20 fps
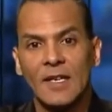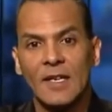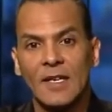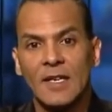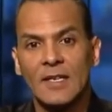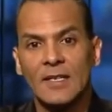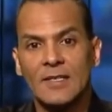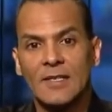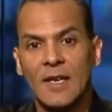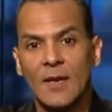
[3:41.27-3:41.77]

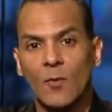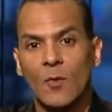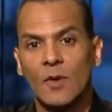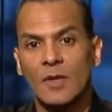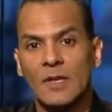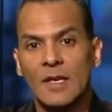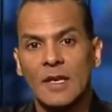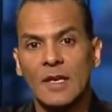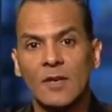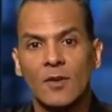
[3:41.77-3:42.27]
is that
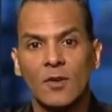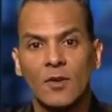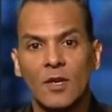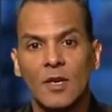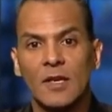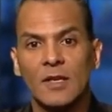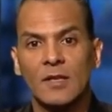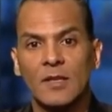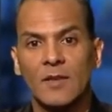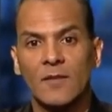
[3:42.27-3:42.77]
when they
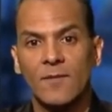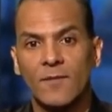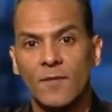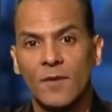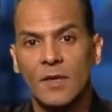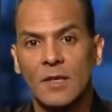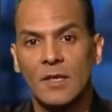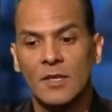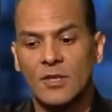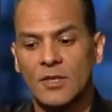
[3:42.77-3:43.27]
look at their
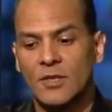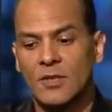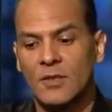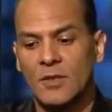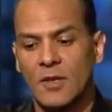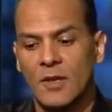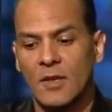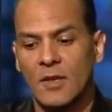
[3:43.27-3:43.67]
footage,